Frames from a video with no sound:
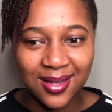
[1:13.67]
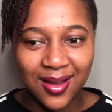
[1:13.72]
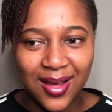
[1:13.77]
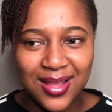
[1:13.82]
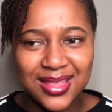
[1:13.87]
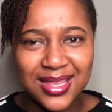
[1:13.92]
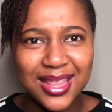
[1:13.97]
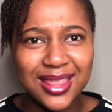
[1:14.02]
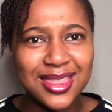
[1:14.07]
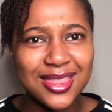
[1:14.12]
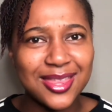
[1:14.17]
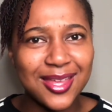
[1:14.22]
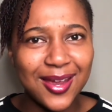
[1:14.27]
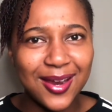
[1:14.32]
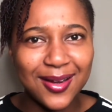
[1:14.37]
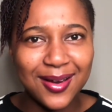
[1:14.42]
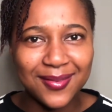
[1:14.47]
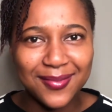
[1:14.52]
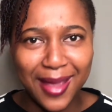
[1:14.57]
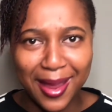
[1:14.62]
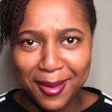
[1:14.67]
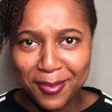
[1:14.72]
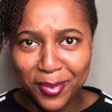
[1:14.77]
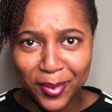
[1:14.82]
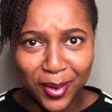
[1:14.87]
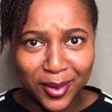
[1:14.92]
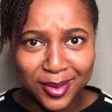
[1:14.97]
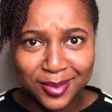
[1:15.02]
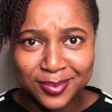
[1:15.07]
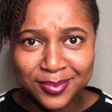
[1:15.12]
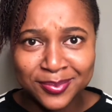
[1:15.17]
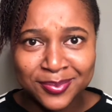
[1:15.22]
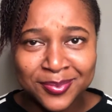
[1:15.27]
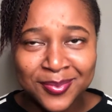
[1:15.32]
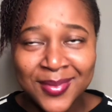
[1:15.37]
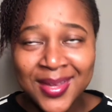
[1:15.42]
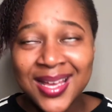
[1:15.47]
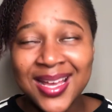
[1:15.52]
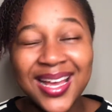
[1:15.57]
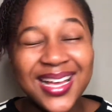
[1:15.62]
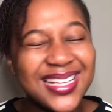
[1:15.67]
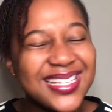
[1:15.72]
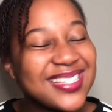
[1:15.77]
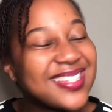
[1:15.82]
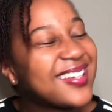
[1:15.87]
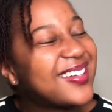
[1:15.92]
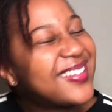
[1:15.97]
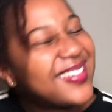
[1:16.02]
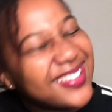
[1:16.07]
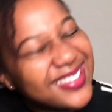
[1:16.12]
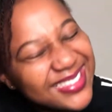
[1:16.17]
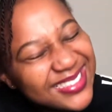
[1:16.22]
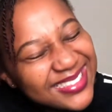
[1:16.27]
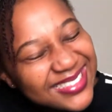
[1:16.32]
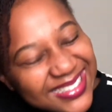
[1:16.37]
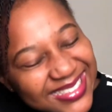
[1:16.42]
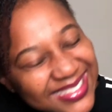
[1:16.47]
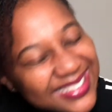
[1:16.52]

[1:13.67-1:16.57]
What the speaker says: On the 3rd of April. So